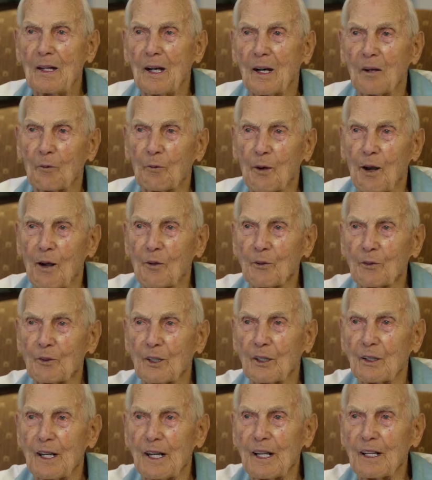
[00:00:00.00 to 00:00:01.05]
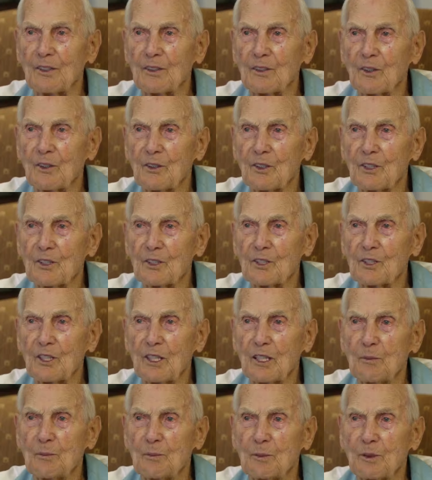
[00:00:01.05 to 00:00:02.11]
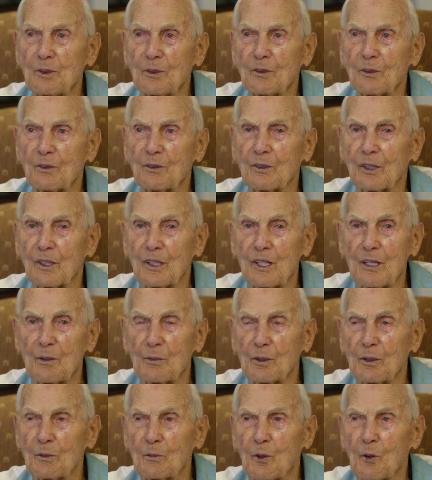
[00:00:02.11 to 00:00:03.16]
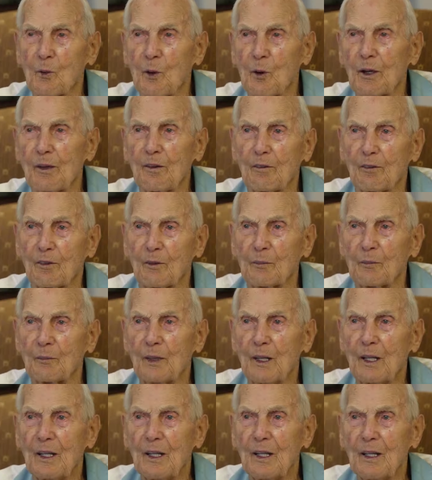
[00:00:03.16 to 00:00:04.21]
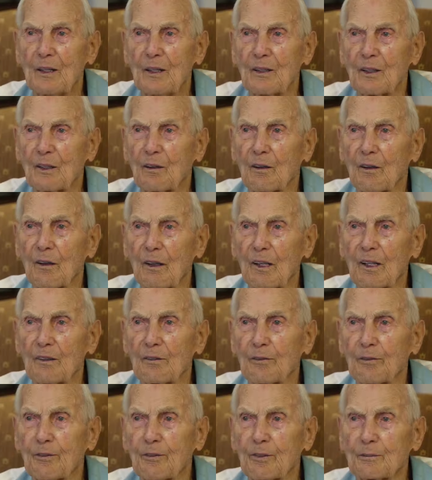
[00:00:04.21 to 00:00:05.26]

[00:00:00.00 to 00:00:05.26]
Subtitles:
around the end of the sheep, to keep them away from the cliff.